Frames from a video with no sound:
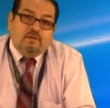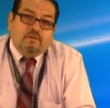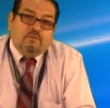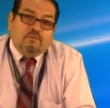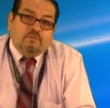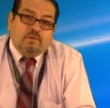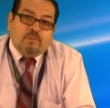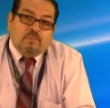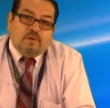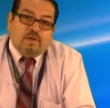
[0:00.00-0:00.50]

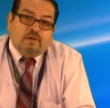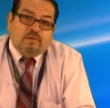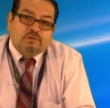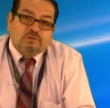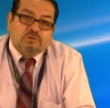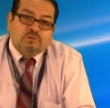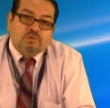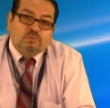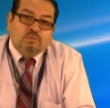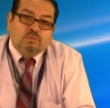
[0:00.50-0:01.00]
from our
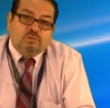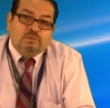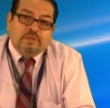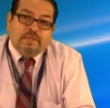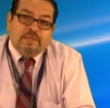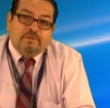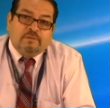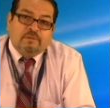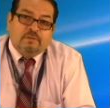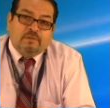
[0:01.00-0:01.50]
school
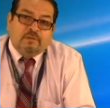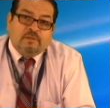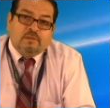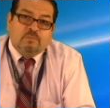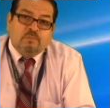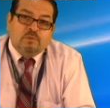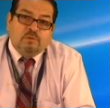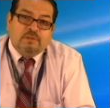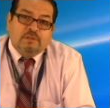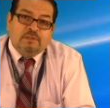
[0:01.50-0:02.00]
area
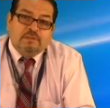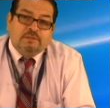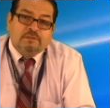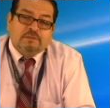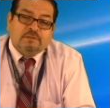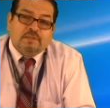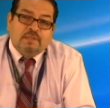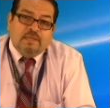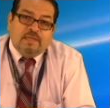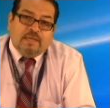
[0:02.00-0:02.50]

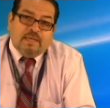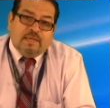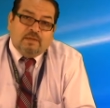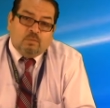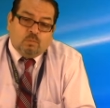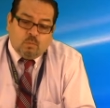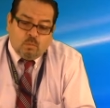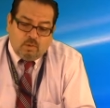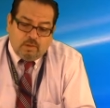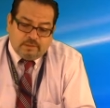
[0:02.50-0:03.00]
communities
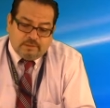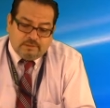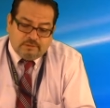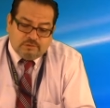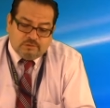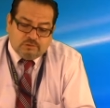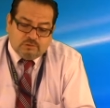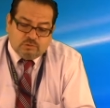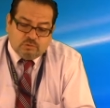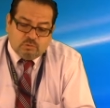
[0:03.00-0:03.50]
and walking
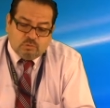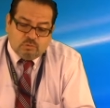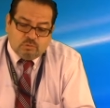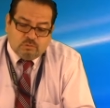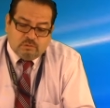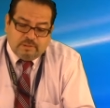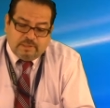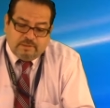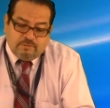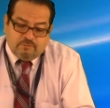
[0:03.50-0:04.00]
to
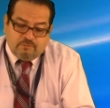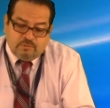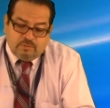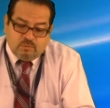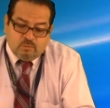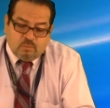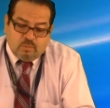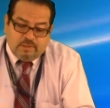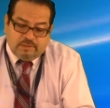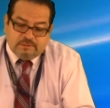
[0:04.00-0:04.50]
school every
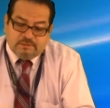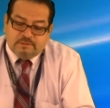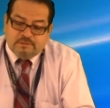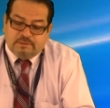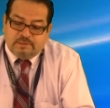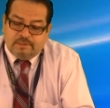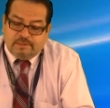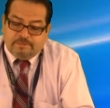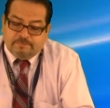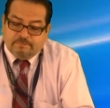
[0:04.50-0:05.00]

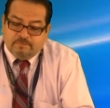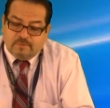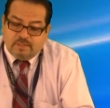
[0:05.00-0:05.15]
Wednesday.